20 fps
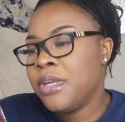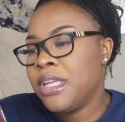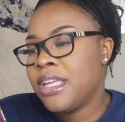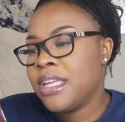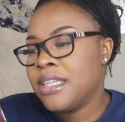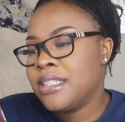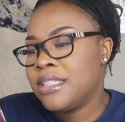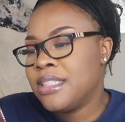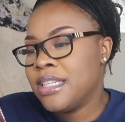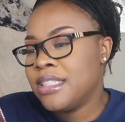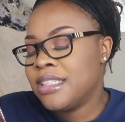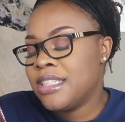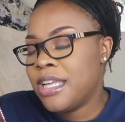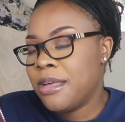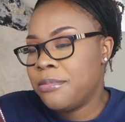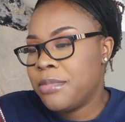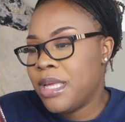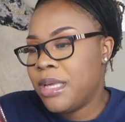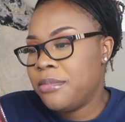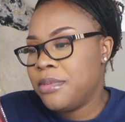week, it says
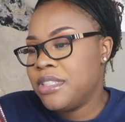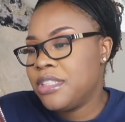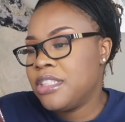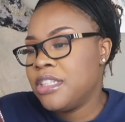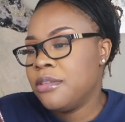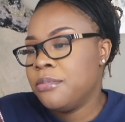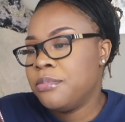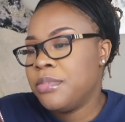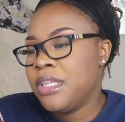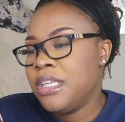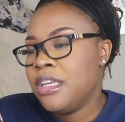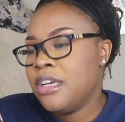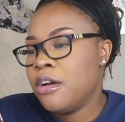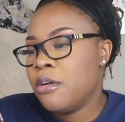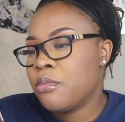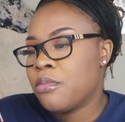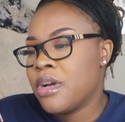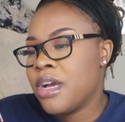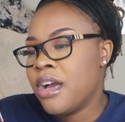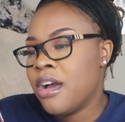that baby should be
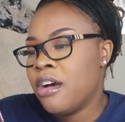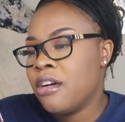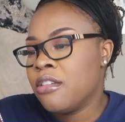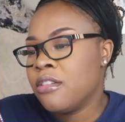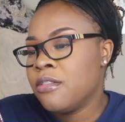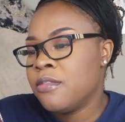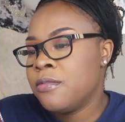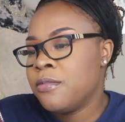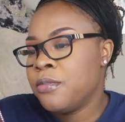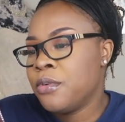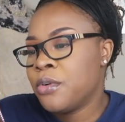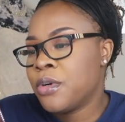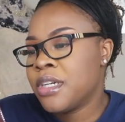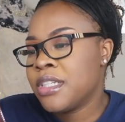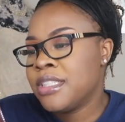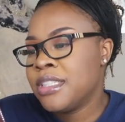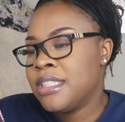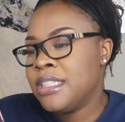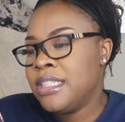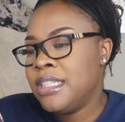around
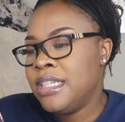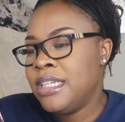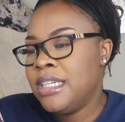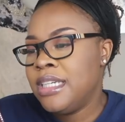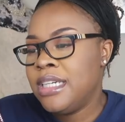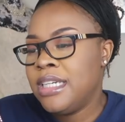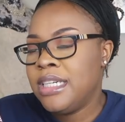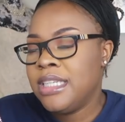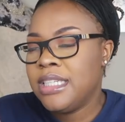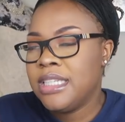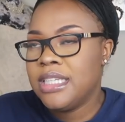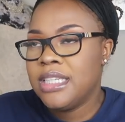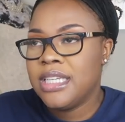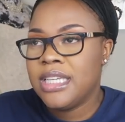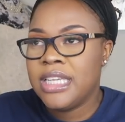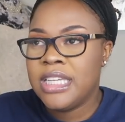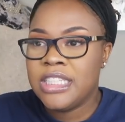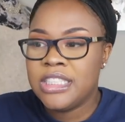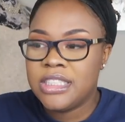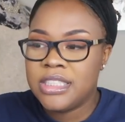fourteen
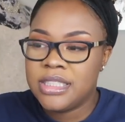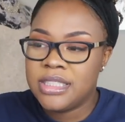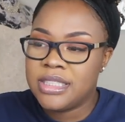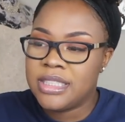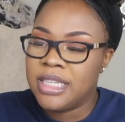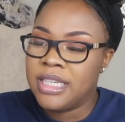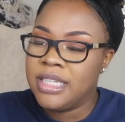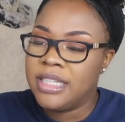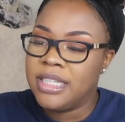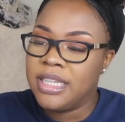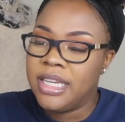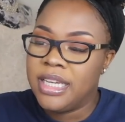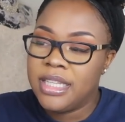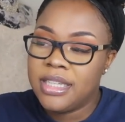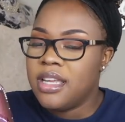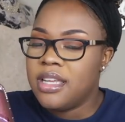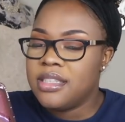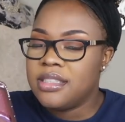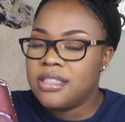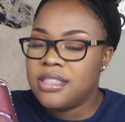inches in
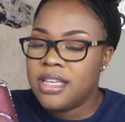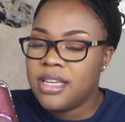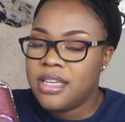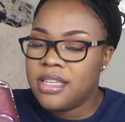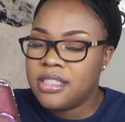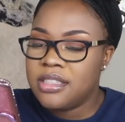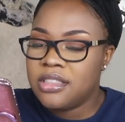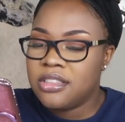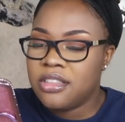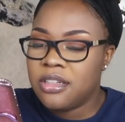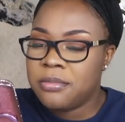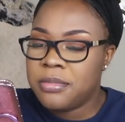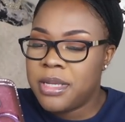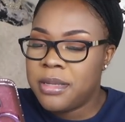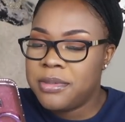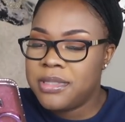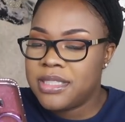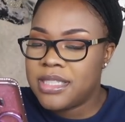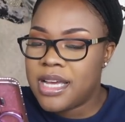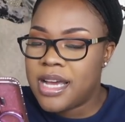length. It says your
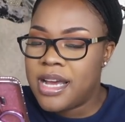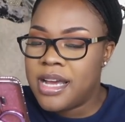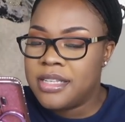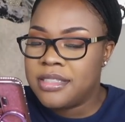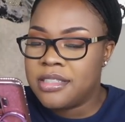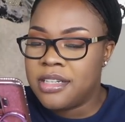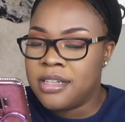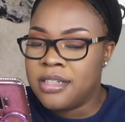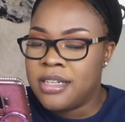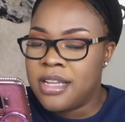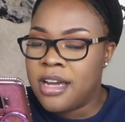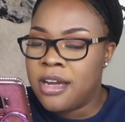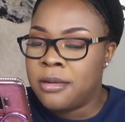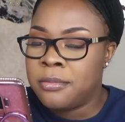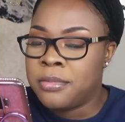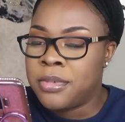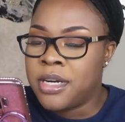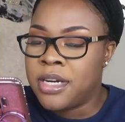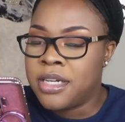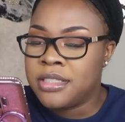baby's eyes are
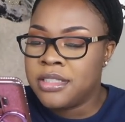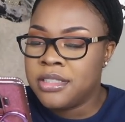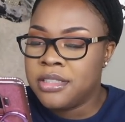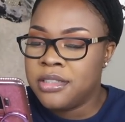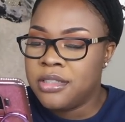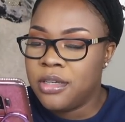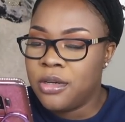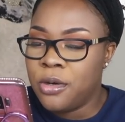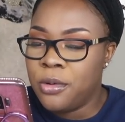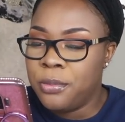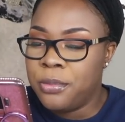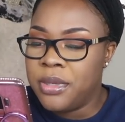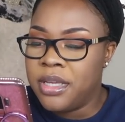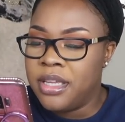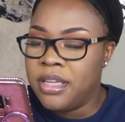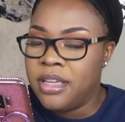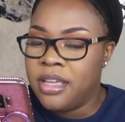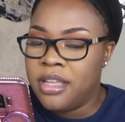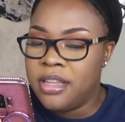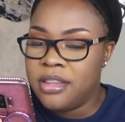now partially
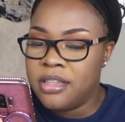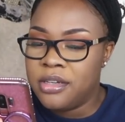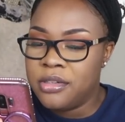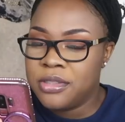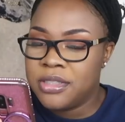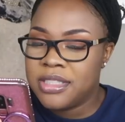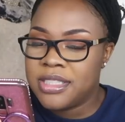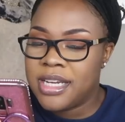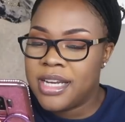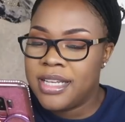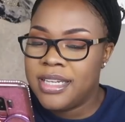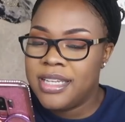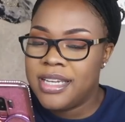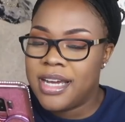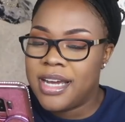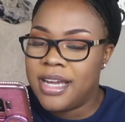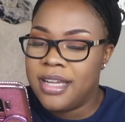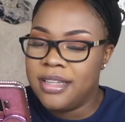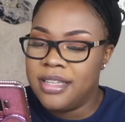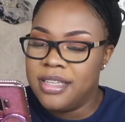open, and those tiny
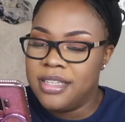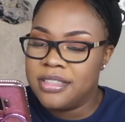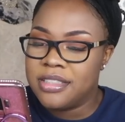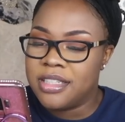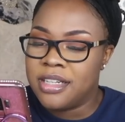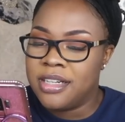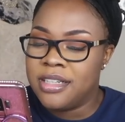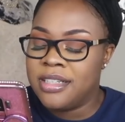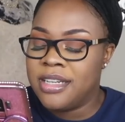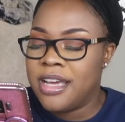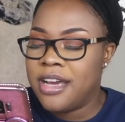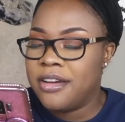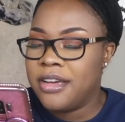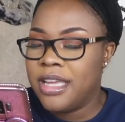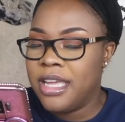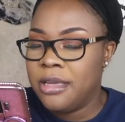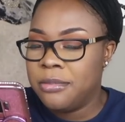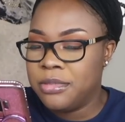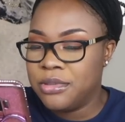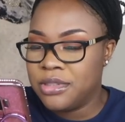eyelids are now
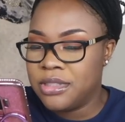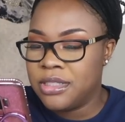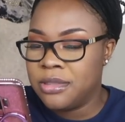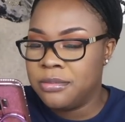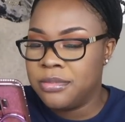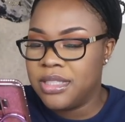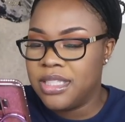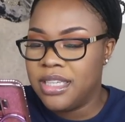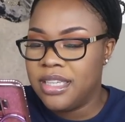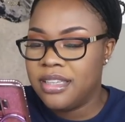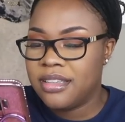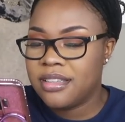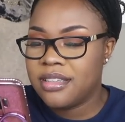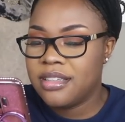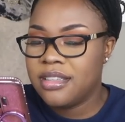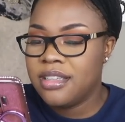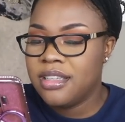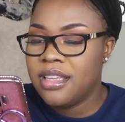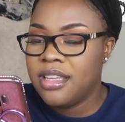able to blink.